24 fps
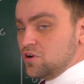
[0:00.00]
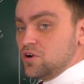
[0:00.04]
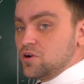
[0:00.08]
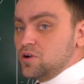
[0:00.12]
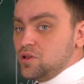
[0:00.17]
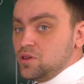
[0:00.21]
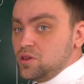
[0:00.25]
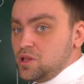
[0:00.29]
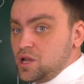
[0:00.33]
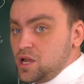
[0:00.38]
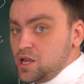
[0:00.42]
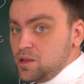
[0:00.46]

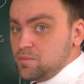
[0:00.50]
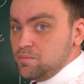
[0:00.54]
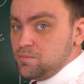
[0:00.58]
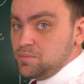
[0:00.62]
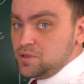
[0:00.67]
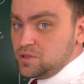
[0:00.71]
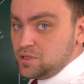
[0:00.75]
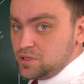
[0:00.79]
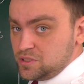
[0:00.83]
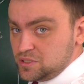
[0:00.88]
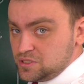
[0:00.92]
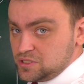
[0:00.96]

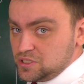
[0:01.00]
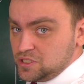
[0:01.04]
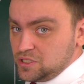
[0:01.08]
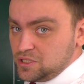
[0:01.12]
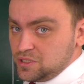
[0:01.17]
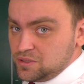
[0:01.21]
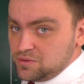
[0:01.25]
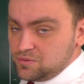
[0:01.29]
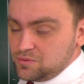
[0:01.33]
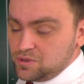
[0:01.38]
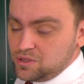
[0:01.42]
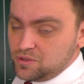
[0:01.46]

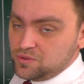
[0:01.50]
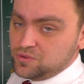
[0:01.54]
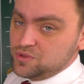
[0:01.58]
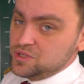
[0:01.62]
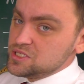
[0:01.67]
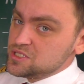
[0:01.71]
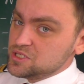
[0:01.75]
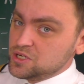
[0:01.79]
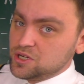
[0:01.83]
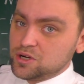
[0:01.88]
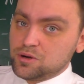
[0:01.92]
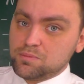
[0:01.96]
reliability. Well,
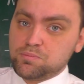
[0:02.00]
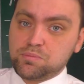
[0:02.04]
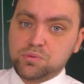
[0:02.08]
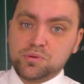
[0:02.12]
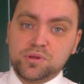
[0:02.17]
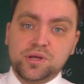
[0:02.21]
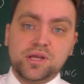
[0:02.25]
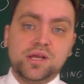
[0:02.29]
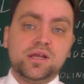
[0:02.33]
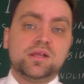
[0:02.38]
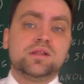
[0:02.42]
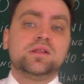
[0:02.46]
this
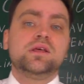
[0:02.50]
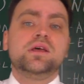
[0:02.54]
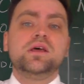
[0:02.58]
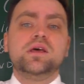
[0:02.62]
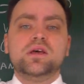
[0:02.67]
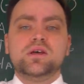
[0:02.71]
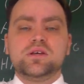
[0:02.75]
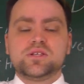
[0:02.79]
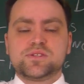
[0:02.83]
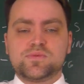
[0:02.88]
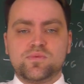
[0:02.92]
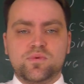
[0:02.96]
airplane
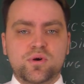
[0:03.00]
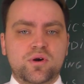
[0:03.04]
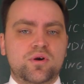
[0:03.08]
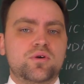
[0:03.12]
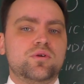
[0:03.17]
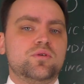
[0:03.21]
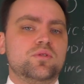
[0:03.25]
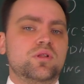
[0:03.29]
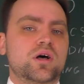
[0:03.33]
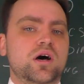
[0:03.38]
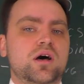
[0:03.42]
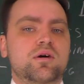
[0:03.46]
is very
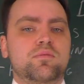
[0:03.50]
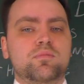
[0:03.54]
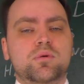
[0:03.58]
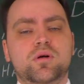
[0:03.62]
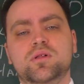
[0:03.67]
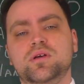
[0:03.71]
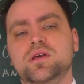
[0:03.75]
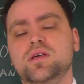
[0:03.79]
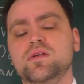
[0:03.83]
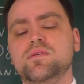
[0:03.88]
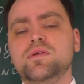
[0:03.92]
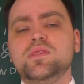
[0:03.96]

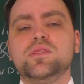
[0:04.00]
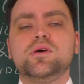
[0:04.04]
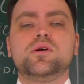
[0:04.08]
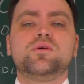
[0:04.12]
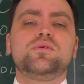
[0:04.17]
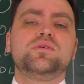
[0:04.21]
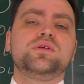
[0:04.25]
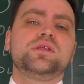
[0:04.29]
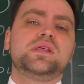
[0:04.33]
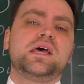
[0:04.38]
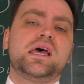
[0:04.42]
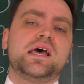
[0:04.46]
reliable, even
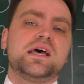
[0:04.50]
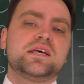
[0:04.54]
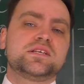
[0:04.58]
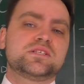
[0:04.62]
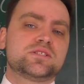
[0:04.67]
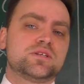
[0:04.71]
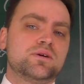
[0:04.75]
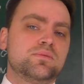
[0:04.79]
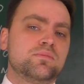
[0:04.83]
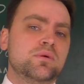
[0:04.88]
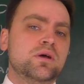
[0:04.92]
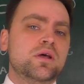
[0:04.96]
though it has
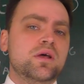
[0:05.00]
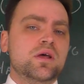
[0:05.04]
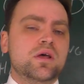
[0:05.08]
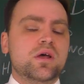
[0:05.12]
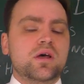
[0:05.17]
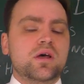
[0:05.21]
some